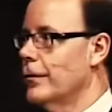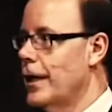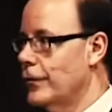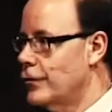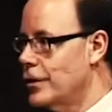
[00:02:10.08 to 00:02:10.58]

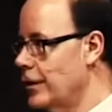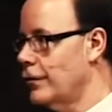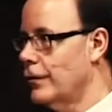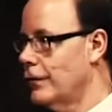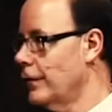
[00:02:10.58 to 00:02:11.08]
Yes,
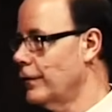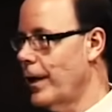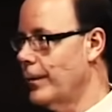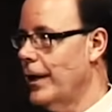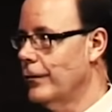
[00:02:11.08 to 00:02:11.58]
Jesus is
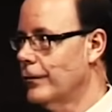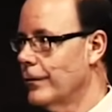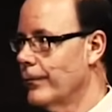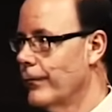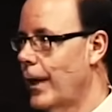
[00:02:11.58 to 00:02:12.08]
my
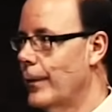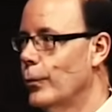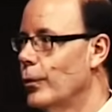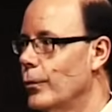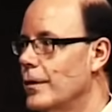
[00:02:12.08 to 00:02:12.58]
master. I
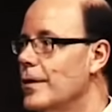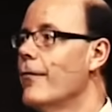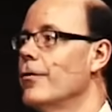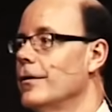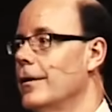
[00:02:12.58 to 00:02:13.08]
mean, we would
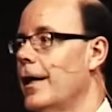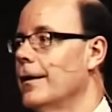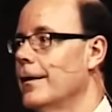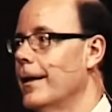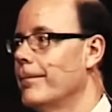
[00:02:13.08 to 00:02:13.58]
never deny
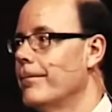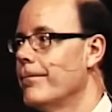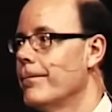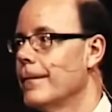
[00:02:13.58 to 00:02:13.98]
that.